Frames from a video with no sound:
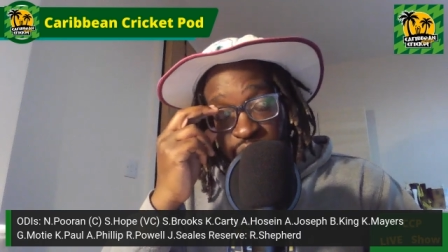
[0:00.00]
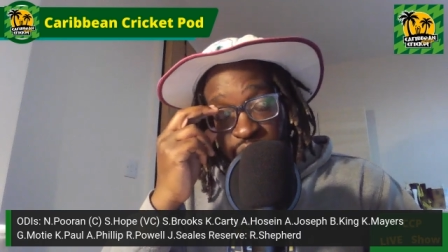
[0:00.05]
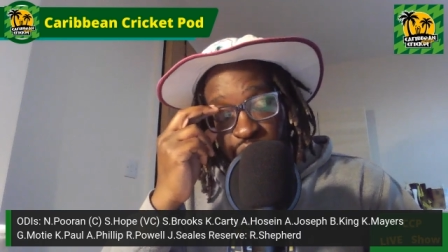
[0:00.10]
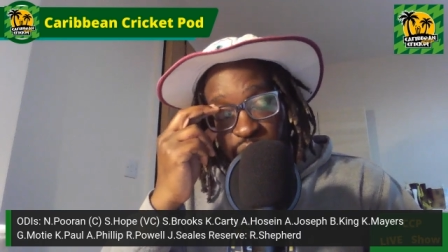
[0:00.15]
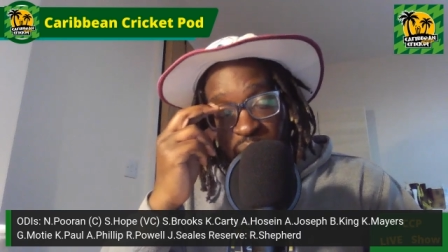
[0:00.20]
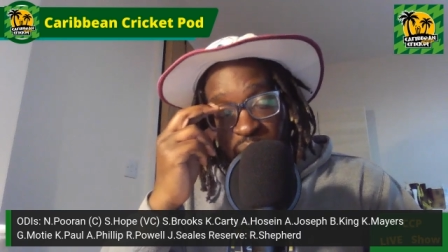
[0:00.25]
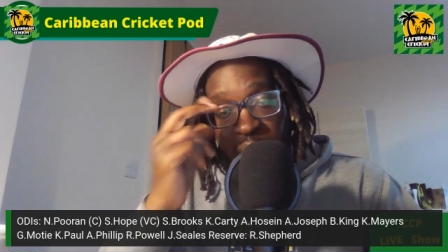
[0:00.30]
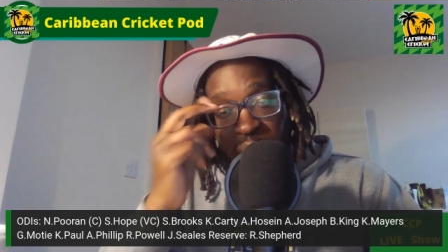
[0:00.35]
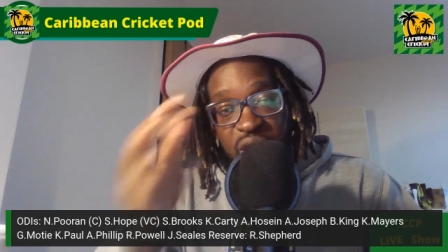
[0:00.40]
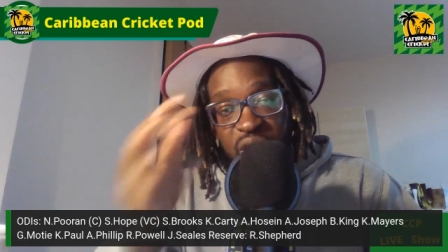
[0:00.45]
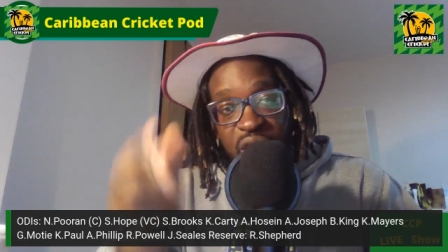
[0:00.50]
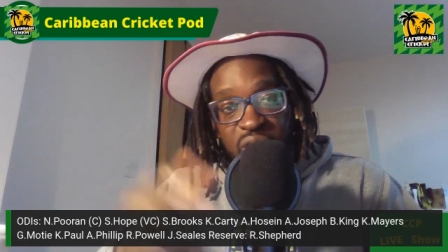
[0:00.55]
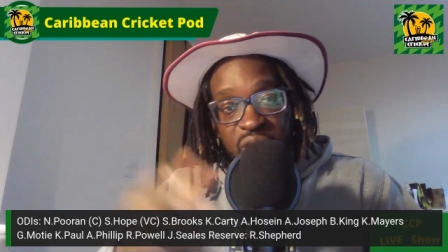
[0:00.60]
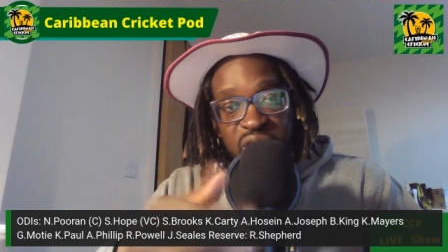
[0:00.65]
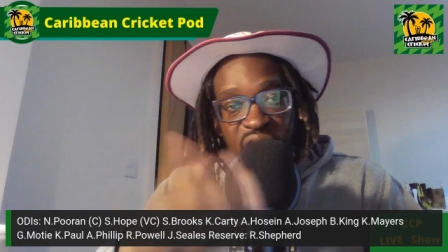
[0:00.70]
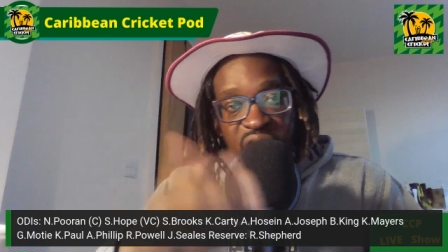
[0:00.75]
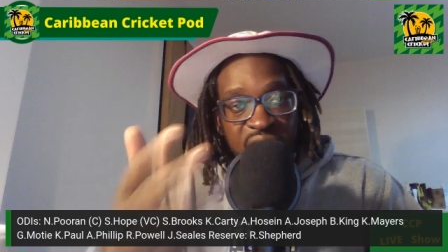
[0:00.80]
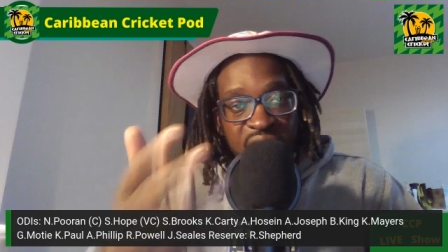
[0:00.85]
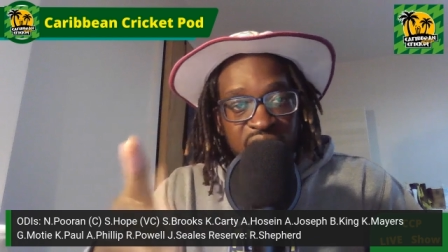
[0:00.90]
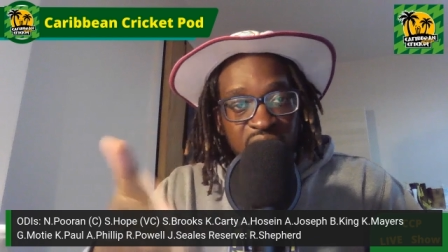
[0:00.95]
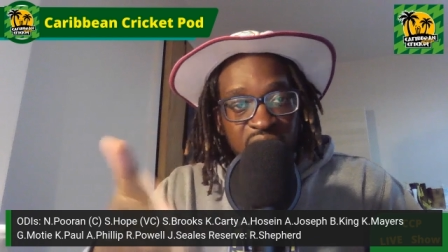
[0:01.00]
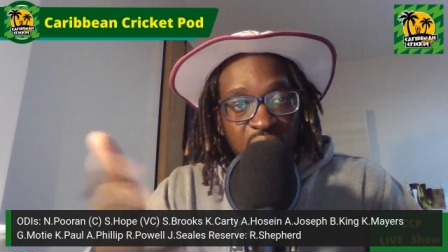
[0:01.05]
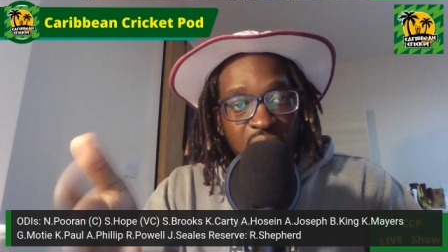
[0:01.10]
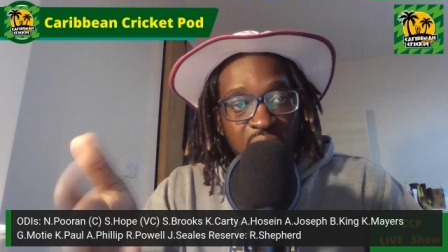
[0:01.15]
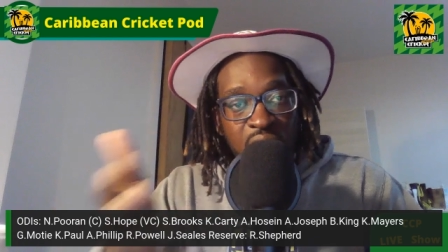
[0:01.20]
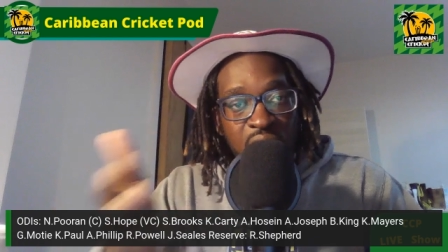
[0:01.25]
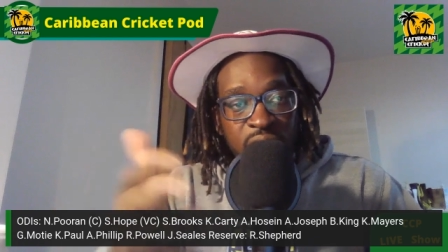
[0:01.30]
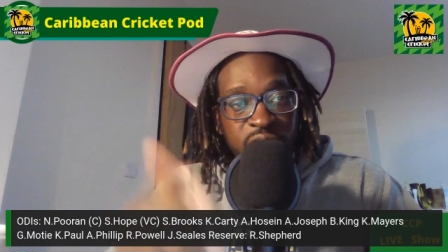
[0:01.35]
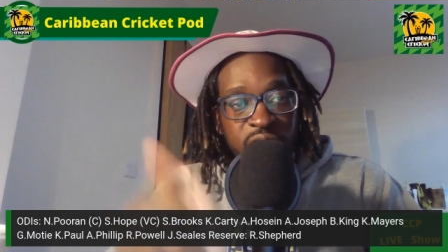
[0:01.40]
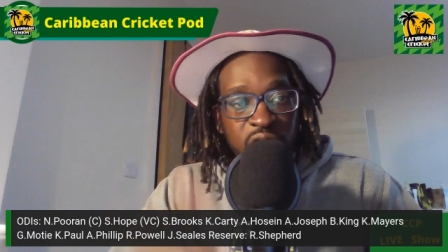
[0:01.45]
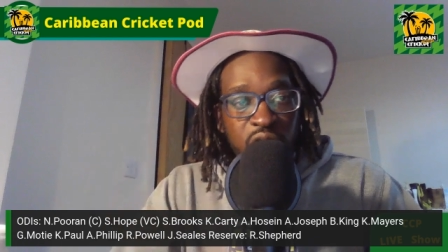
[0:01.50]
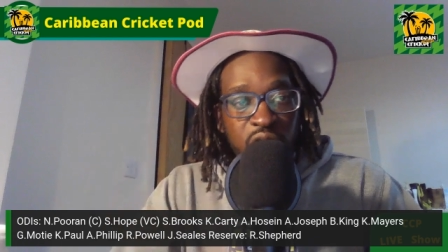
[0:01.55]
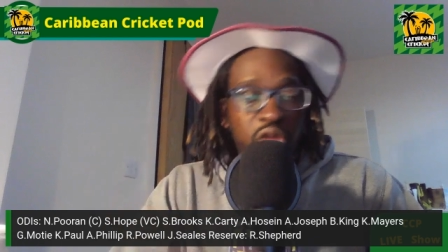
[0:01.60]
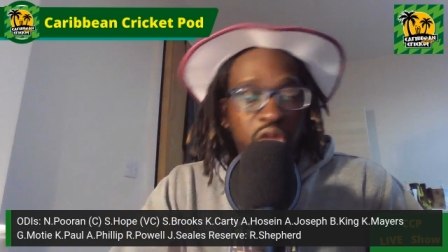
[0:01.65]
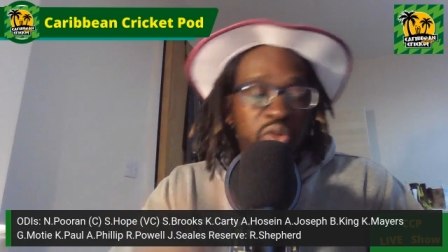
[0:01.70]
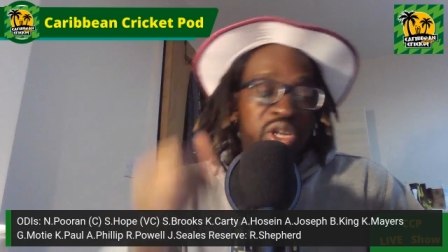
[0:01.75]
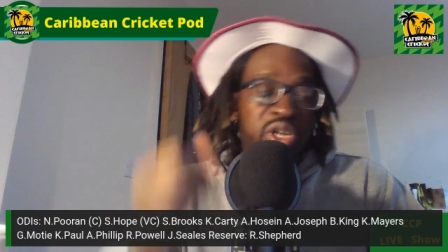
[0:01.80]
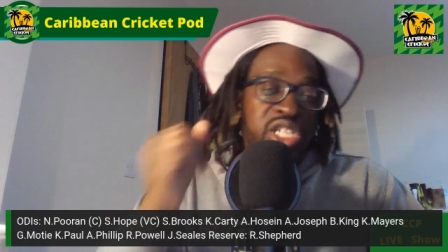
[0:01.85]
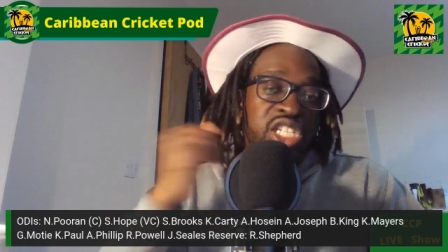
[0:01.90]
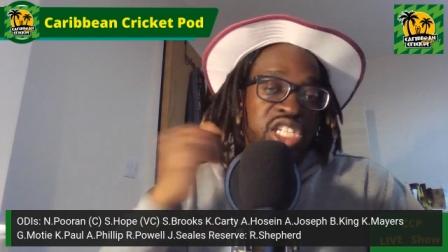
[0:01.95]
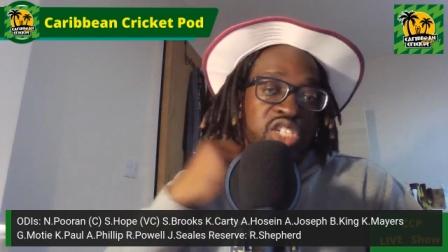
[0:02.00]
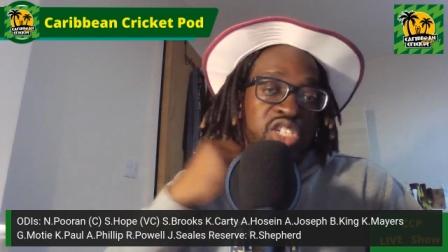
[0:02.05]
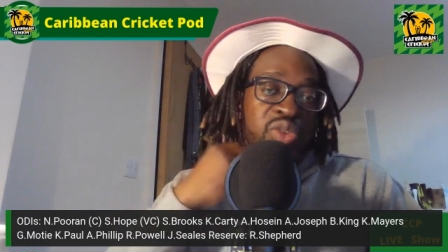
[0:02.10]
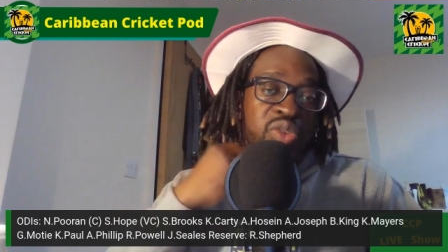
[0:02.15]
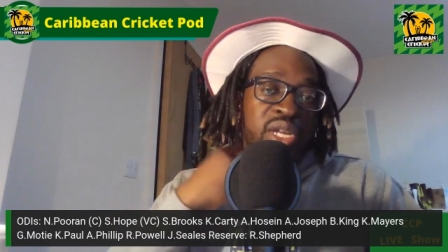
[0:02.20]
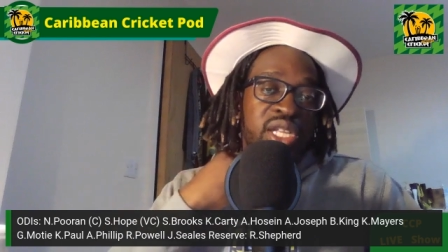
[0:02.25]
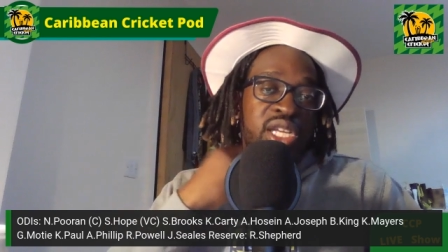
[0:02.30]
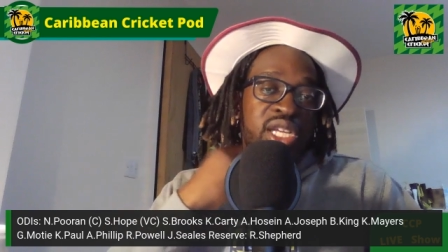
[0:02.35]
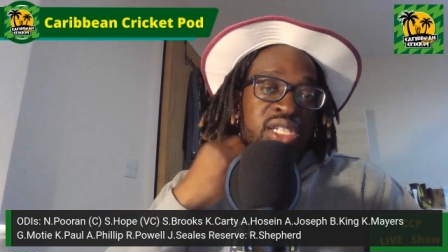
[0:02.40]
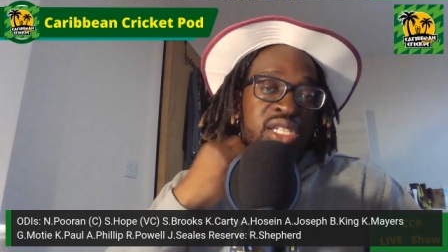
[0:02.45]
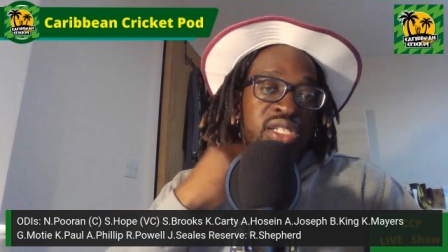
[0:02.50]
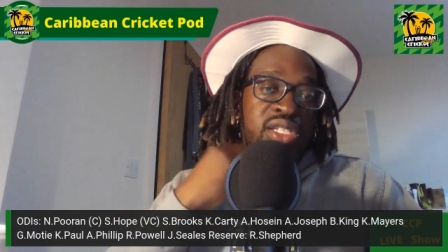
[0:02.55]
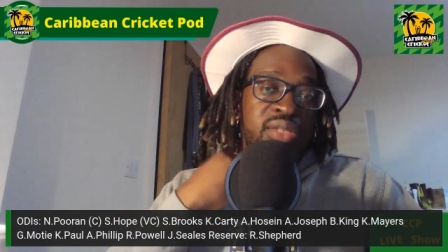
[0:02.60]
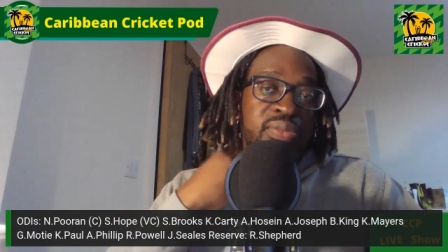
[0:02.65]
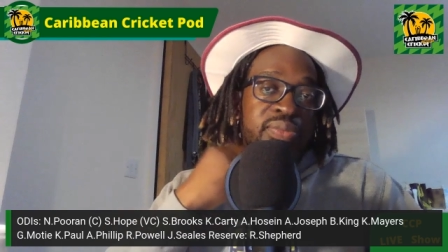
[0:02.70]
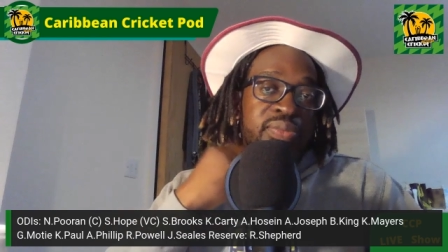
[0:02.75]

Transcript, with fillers: Remember, the ODIs are after the three T20s.